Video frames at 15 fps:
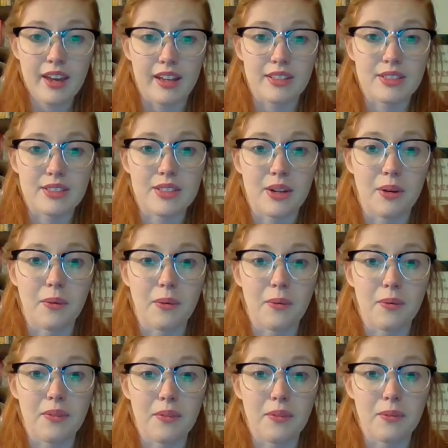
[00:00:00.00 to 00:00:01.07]
And so
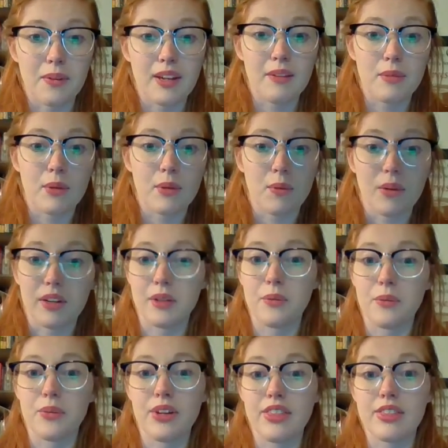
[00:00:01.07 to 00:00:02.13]
we have been
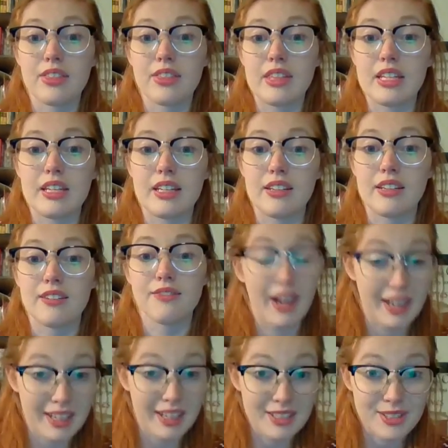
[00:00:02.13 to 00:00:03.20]
working with the
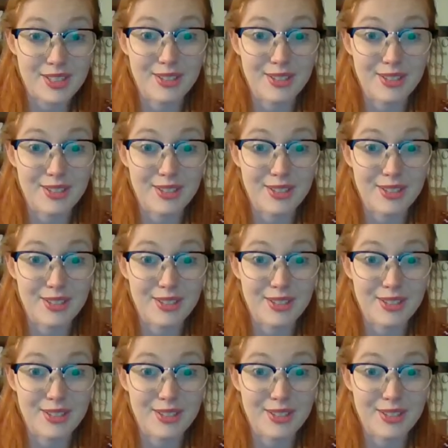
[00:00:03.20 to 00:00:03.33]
finance